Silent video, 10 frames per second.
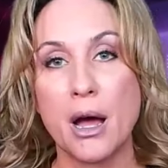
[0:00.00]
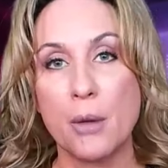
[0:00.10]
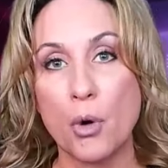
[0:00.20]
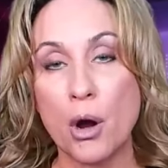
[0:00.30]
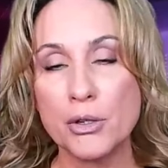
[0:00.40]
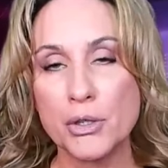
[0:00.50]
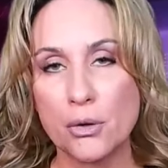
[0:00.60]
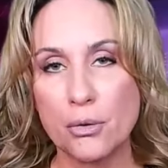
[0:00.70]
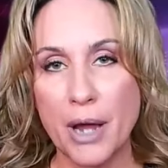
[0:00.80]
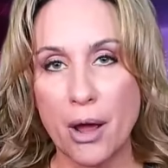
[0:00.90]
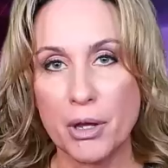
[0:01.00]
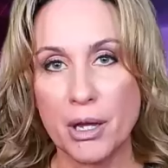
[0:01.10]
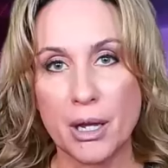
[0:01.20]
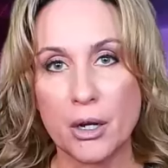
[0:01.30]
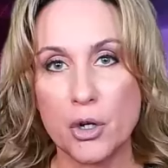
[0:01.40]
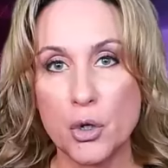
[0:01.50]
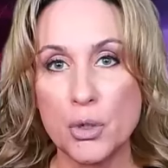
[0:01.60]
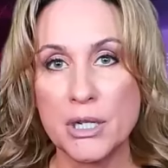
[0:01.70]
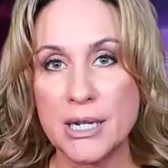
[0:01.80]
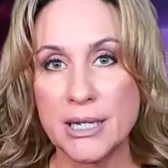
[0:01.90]
We're also now getting
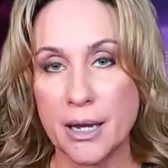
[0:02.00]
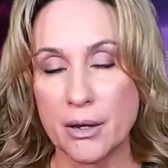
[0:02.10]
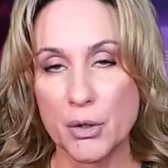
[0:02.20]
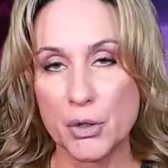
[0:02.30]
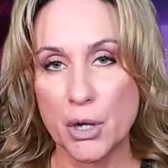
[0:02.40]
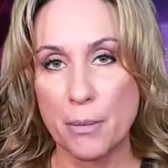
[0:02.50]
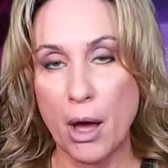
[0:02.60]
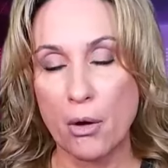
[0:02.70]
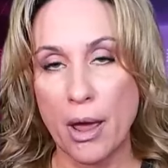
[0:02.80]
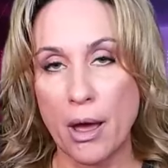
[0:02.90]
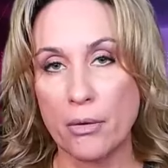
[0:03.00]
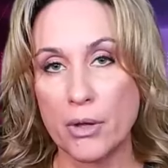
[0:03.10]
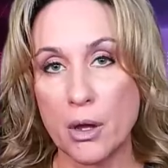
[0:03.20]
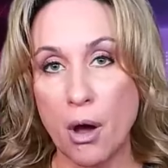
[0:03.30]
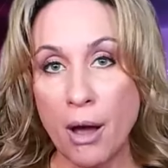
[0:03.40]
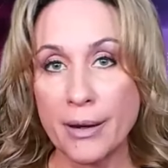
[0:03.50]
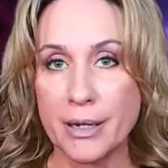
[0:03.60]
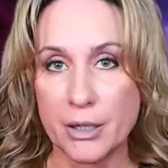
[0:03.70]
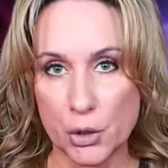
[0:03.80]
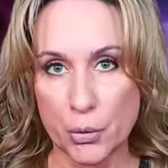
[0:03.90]
new details about how the
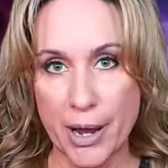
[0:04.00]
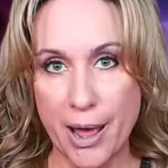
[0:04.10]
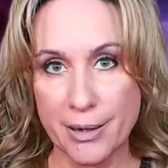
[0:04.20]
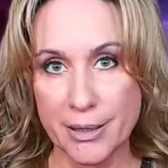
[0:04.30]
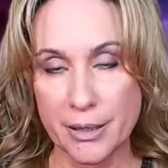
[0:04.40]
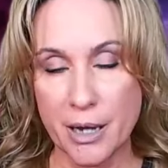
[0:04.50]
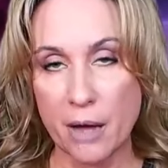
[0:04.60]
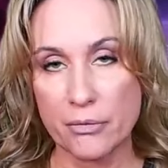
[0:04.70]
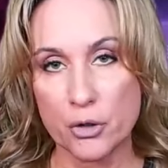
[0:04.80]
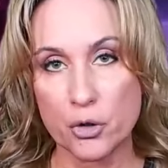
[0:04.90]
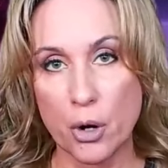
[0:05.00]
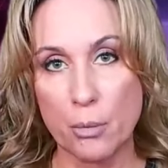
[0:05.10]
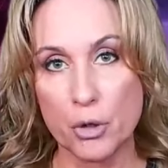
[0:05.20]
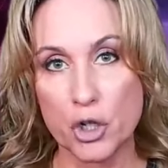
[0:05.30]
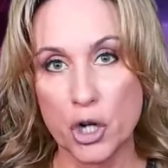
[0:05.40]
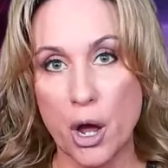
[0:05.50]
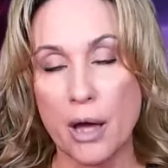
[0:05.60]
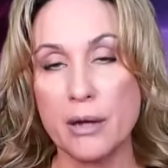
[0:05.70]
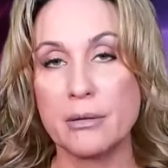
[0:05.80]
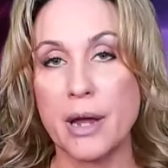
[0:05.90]
audience reacted after Trump was
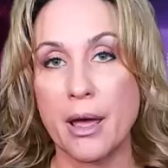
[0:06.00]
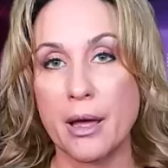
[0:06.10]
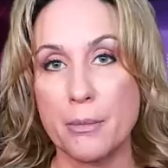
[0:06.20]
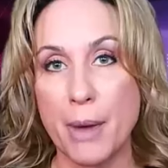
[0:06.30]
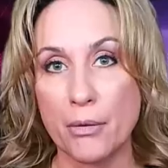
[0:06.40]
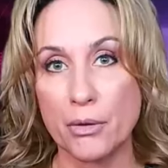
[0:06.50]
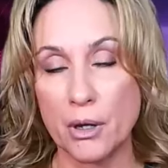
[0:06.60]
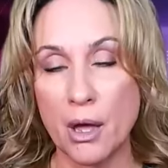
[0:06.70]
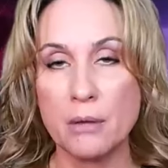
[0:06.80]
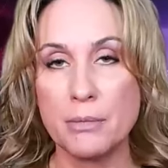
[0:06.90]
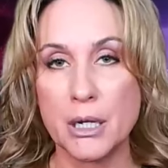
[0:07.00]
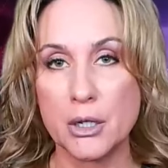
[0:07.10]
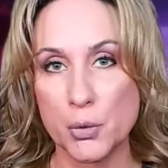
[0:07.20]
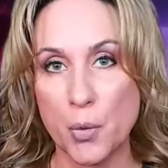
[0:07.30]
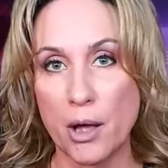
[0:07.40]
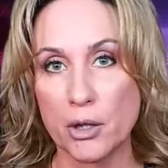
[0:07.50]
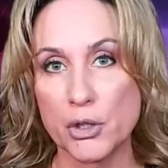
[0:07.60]
shot and about the gunman as well.